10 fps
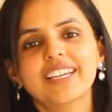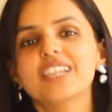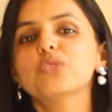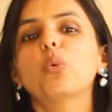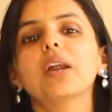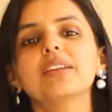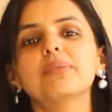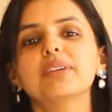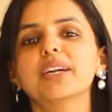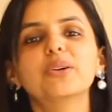is what
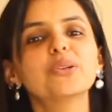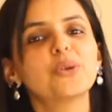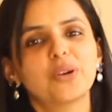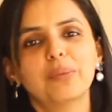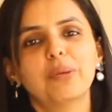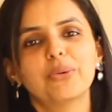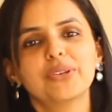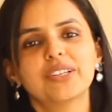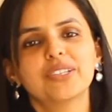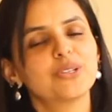we are going to talk about
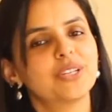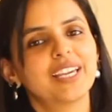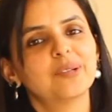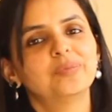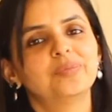today.